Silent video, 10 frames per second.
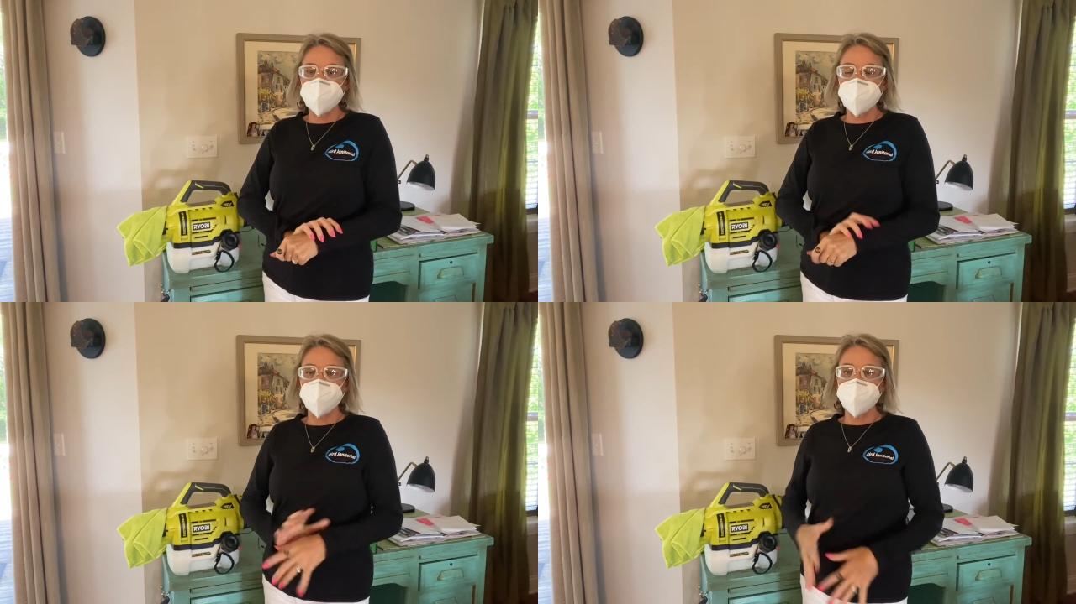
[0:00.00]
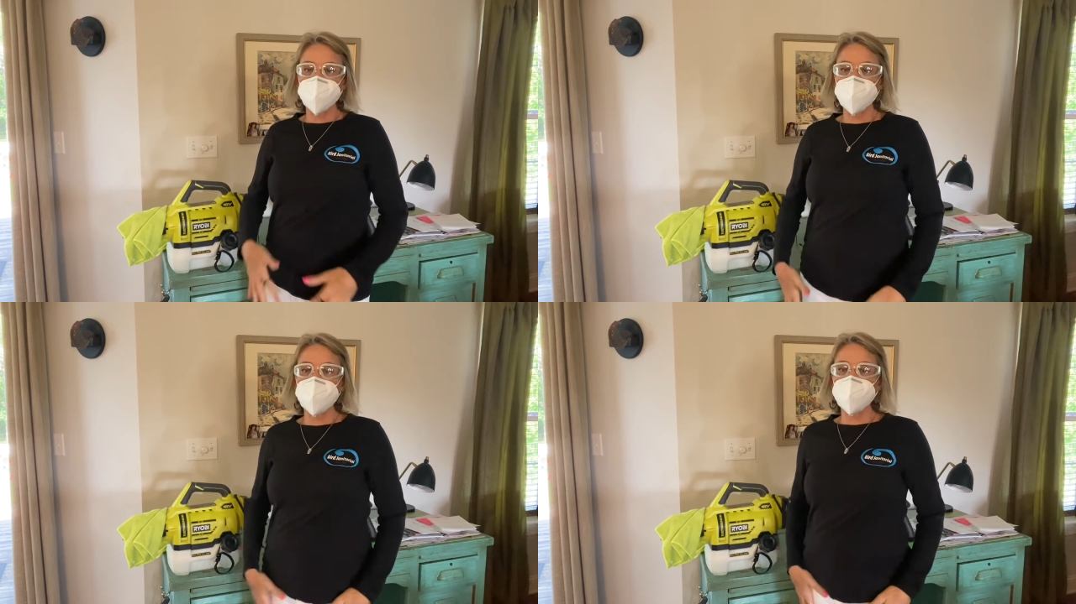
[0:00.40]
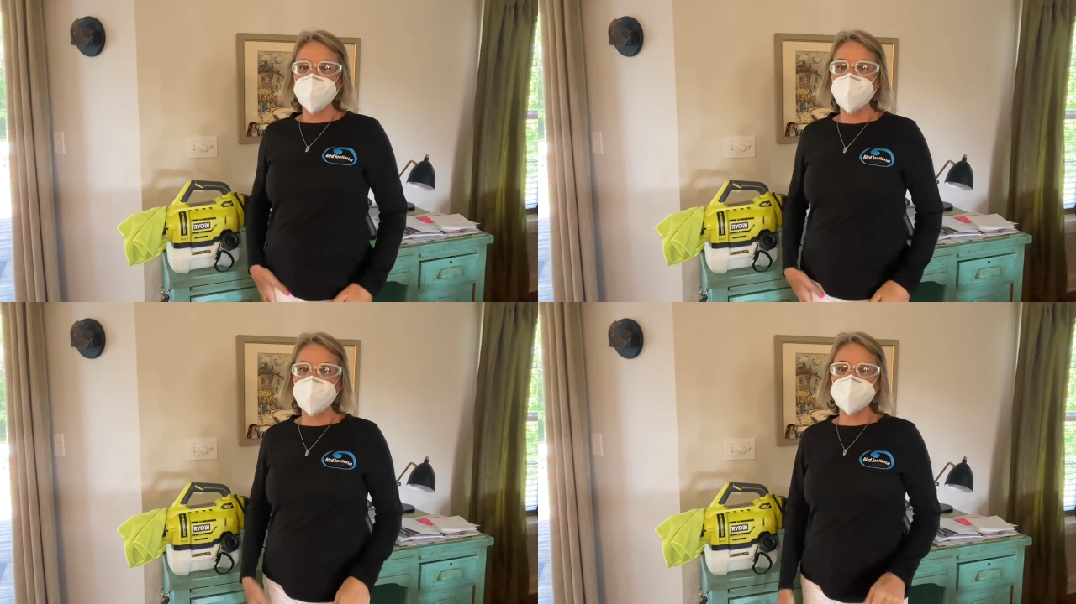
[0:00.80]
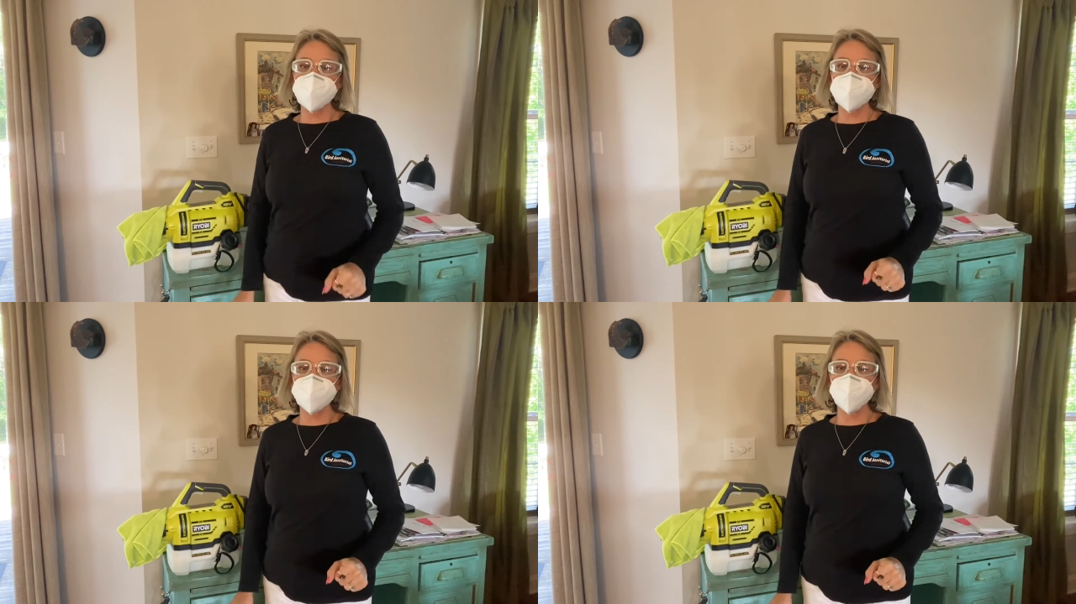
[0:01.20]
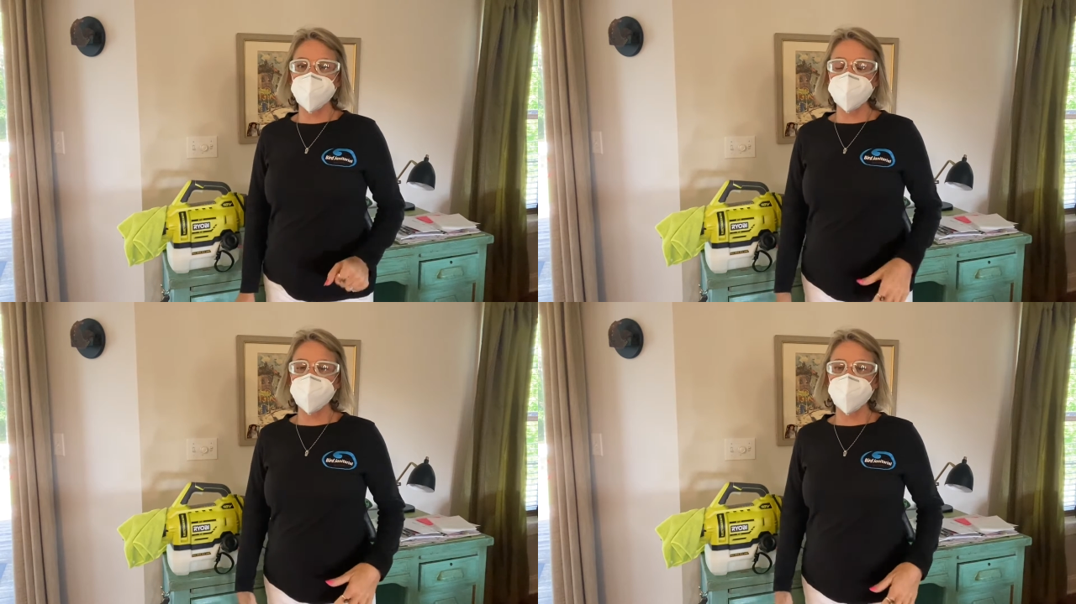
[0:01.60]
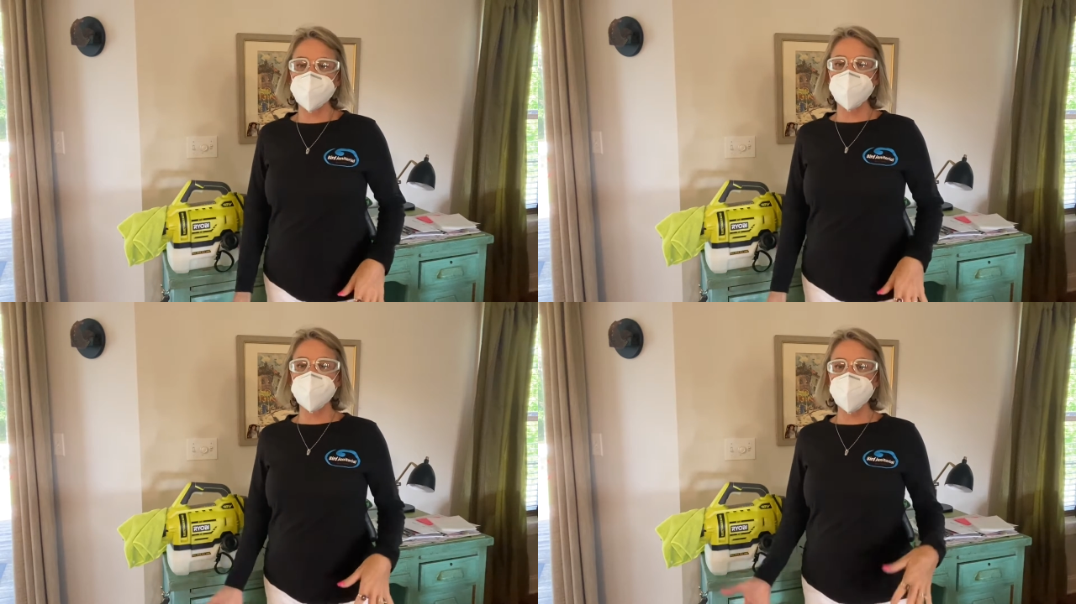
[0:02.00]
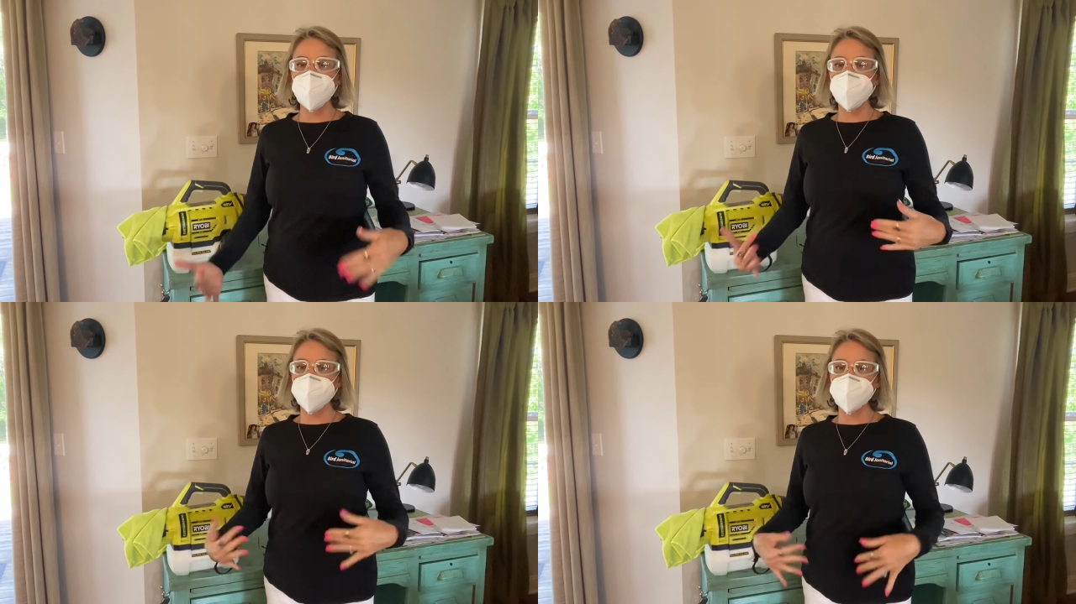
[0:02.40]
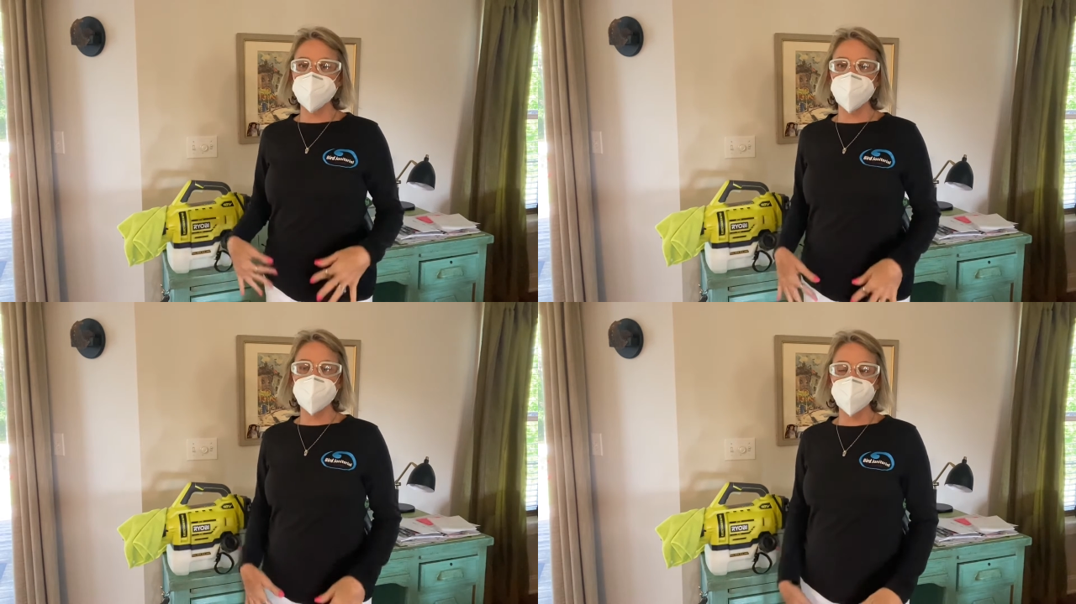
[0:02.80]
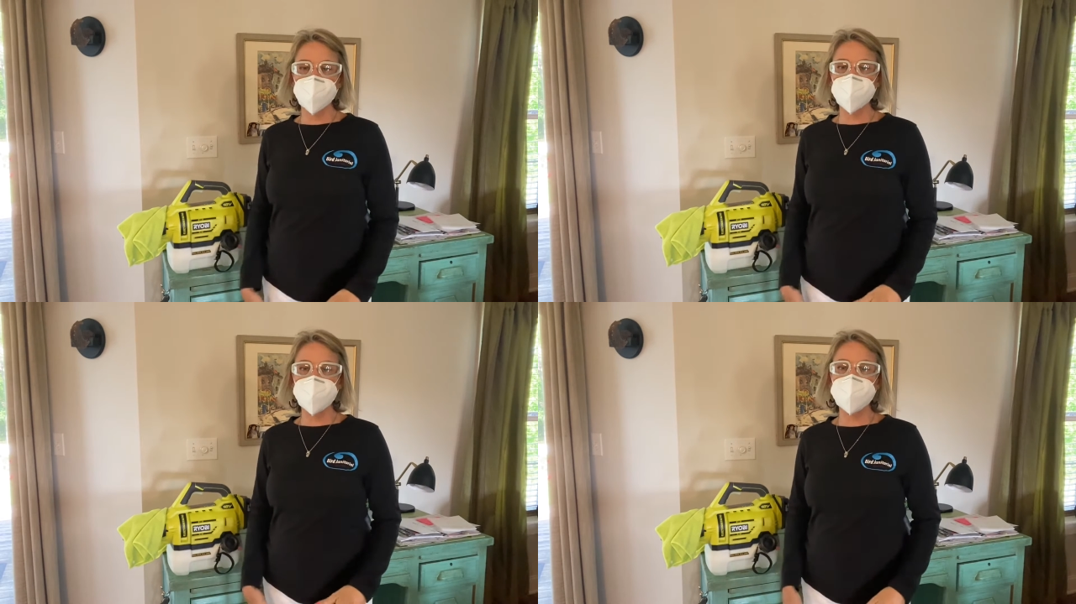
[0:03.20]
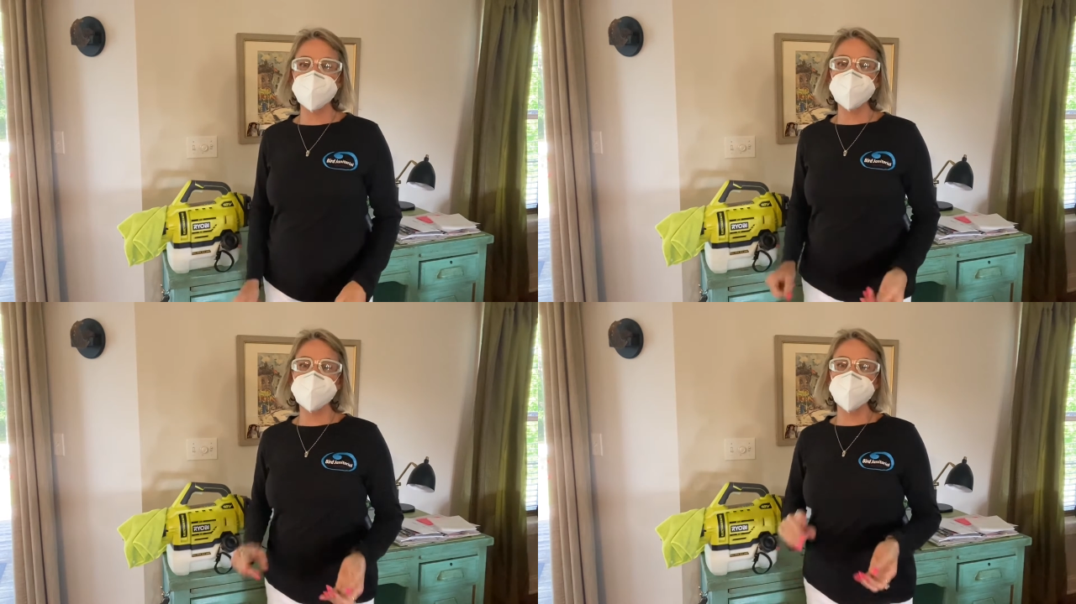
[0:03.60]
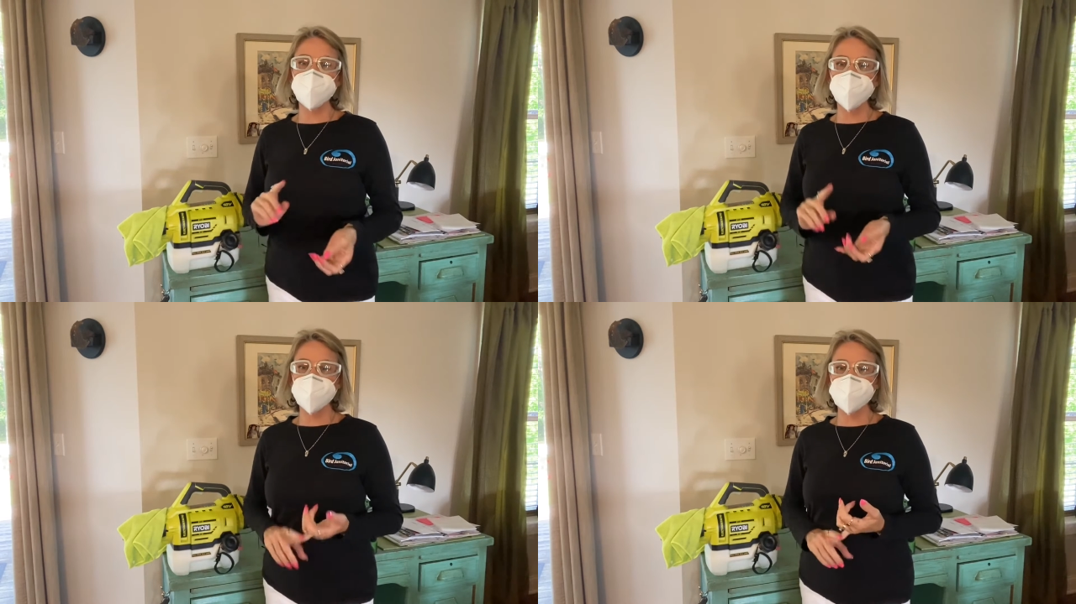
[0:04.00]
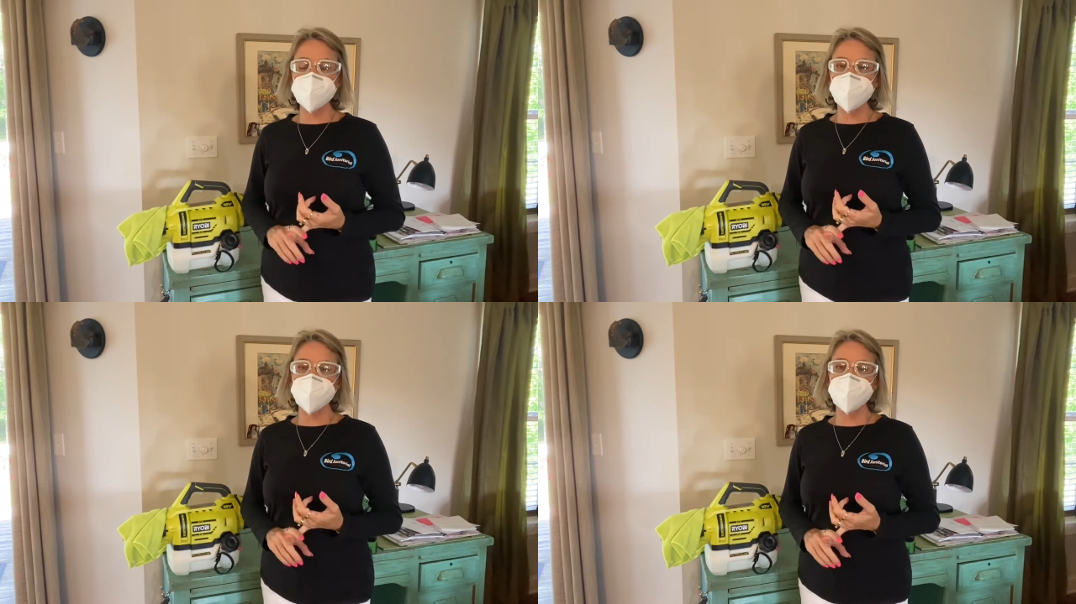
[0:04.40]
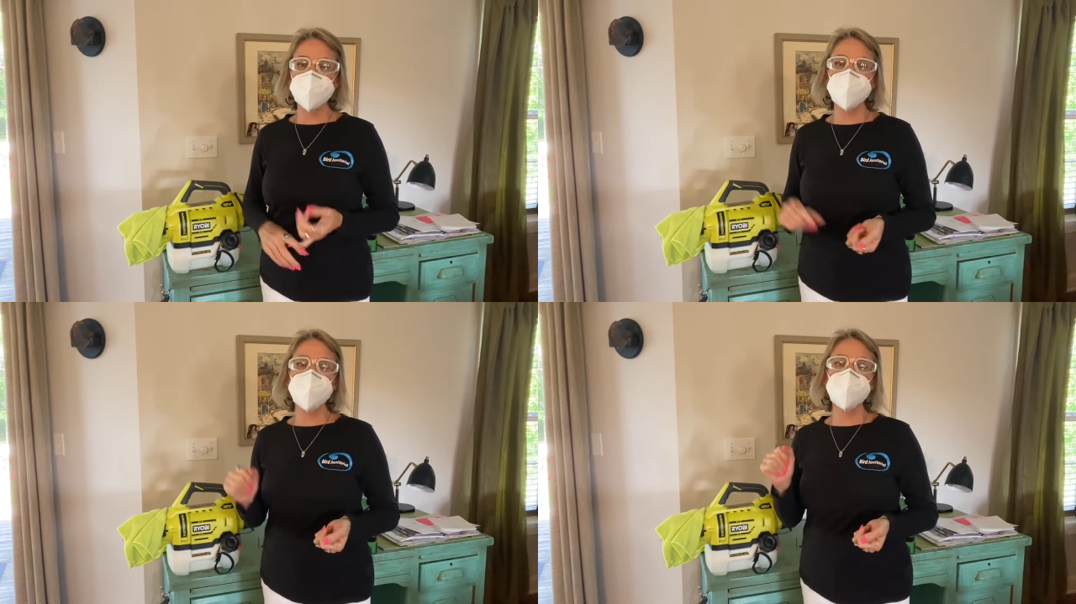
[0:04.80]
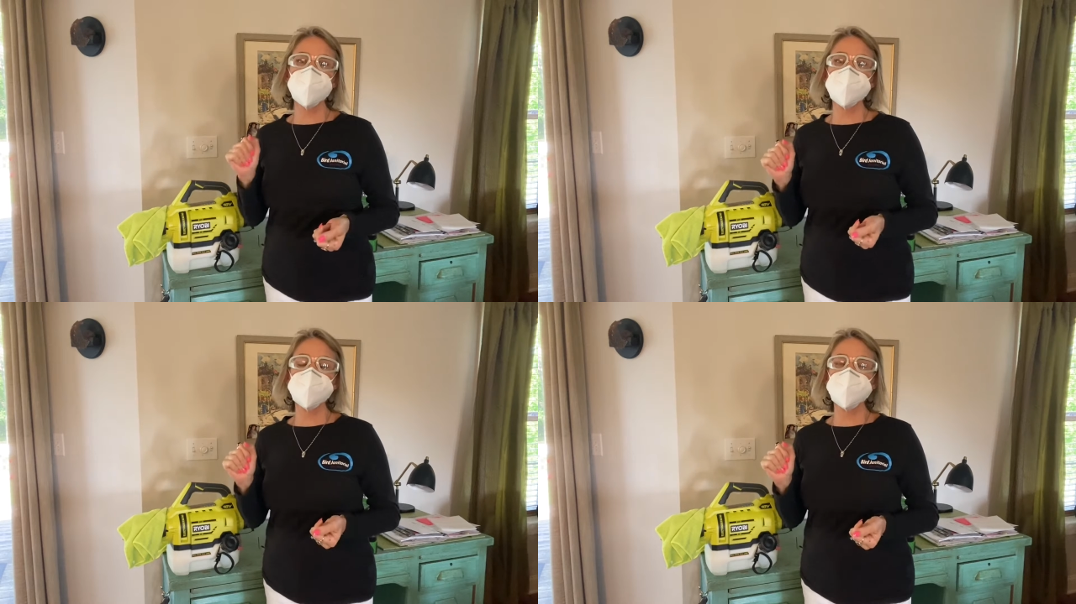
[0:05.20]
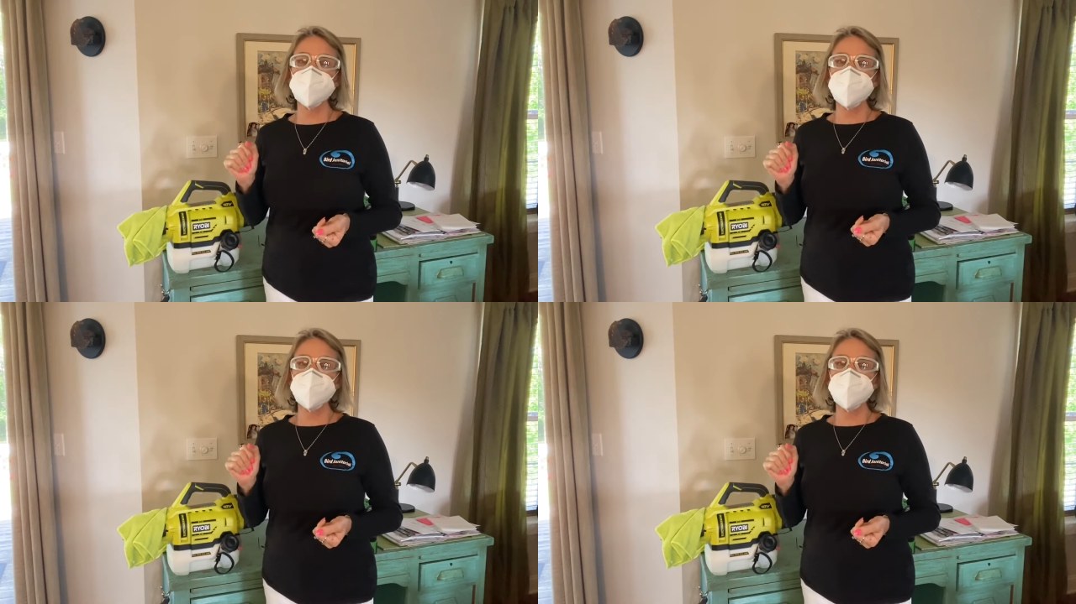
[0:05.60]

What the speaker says: I don't have pants on right now for the video, but you're going to want long pants, closed-toed shoes,